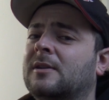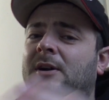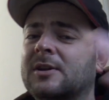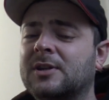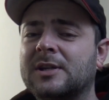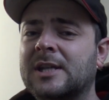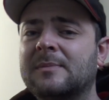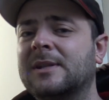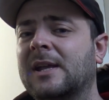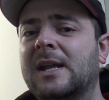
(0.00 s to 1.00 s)
I can
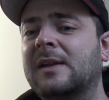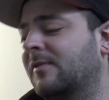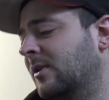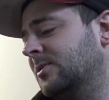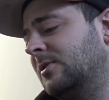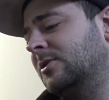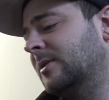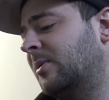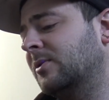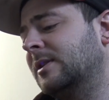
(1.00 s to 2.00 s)
accept the negative. I always look at
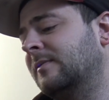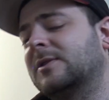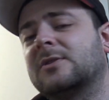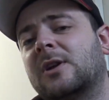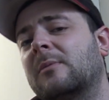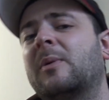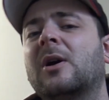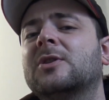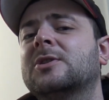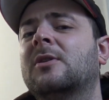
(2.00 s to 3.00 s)
the positive. It's the type of
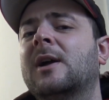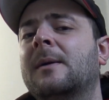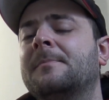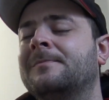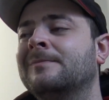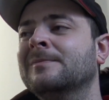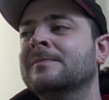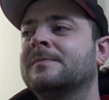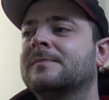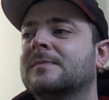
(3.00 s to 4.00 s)
person I am.
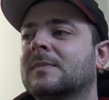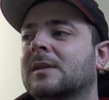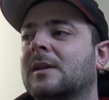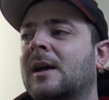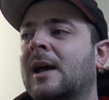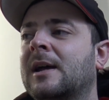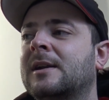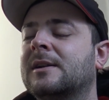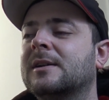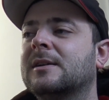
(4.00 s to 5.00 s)

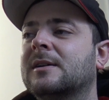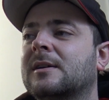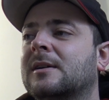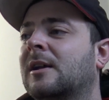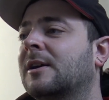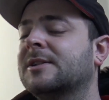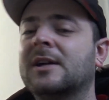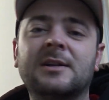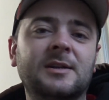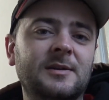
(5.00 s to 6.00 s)
And, like I
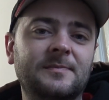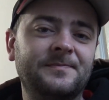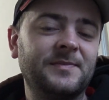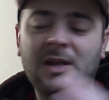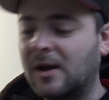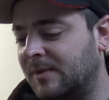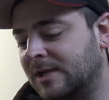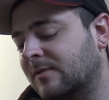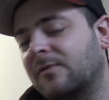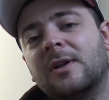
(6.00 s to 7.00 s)
say,
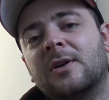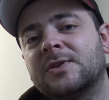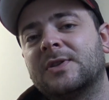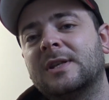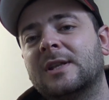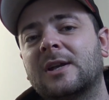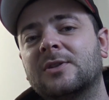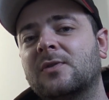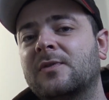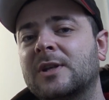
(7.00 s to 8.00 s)
companies have realised they
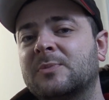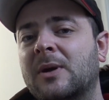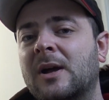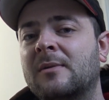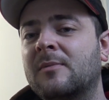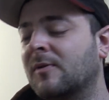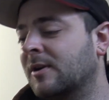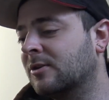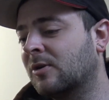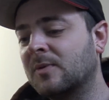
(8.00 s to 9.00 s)
can do things better, more
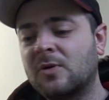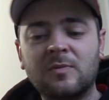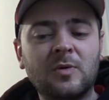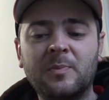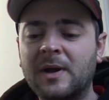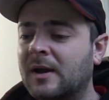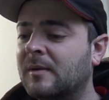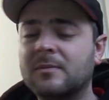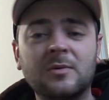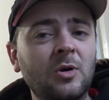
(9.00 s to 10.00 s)
economical, more
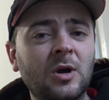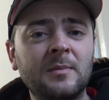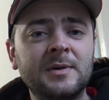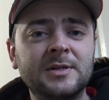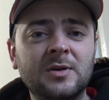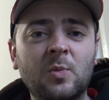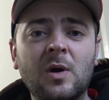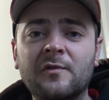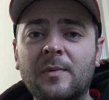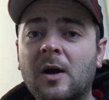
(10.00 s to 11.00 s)
better. A lot of companies can
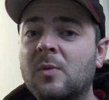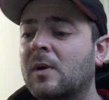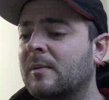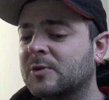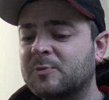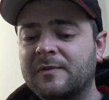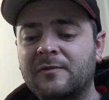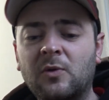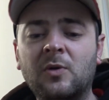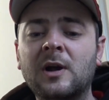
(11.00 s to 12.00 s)
work from home, whereas
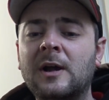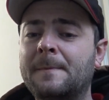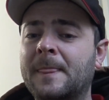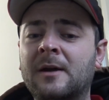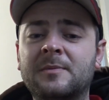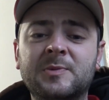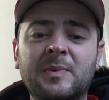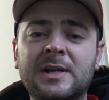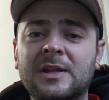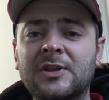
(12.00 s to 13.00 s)
before they'll be
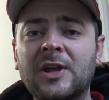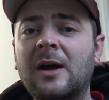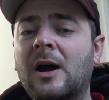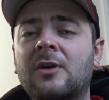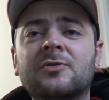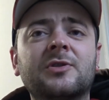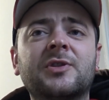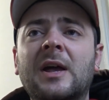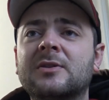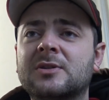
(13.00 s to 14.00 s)
spending hundreds of
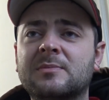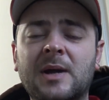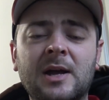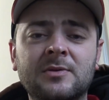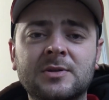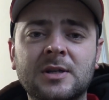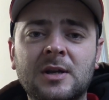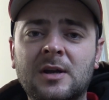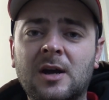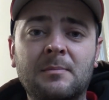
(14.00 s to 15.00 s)
thousands of pounds
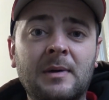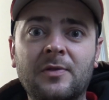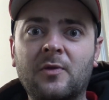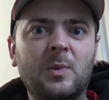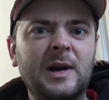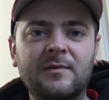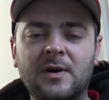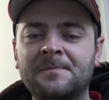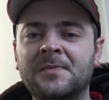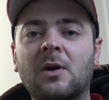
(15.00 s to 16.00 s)
a month or
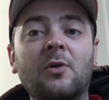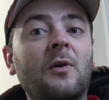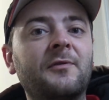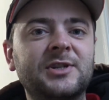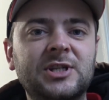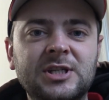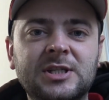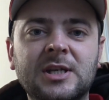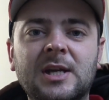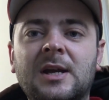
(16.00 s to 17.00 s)
whatever on
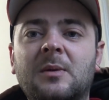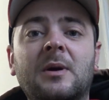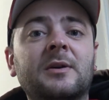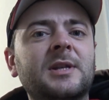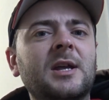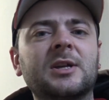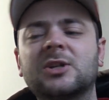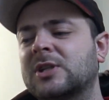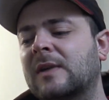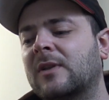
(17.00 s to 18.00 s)
offices, whereas they can
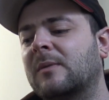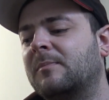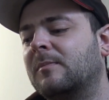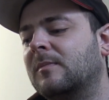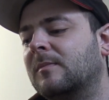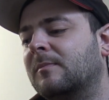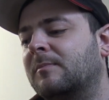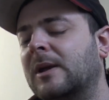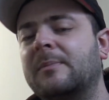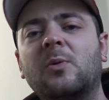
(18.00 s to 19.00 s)
just have their
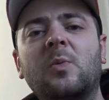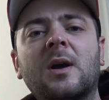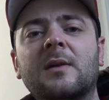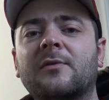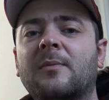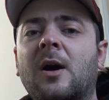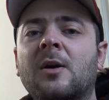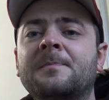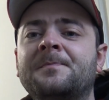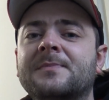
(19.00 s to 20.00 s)
people working from
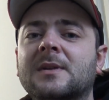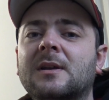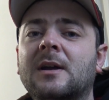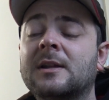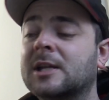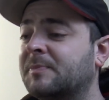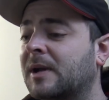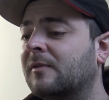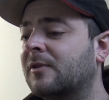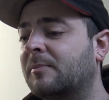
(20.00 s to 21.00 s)
home, and that's
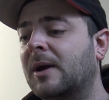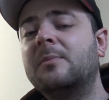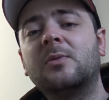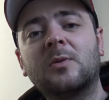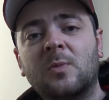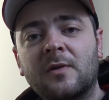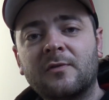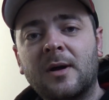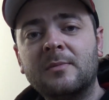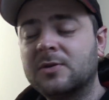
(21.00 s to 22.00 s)
better for the people that work
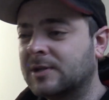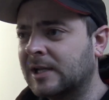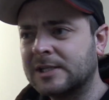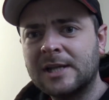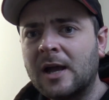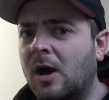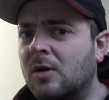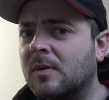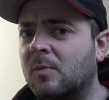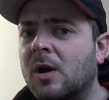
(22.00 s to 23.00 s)
from home because they get to stay at
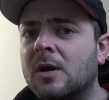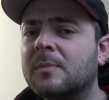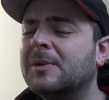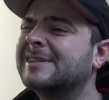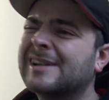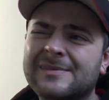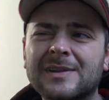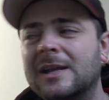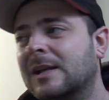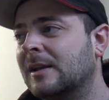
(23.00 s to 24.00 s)
home and work, which
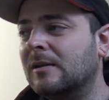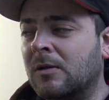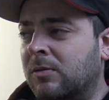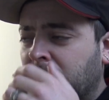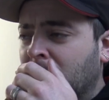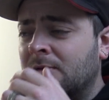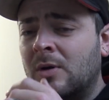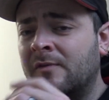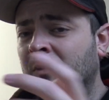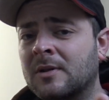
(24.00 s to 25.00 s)

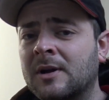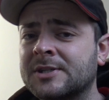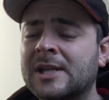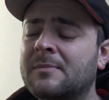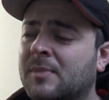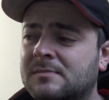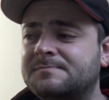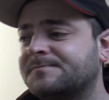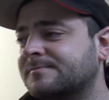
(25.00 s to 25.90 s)
not everyone likes that, but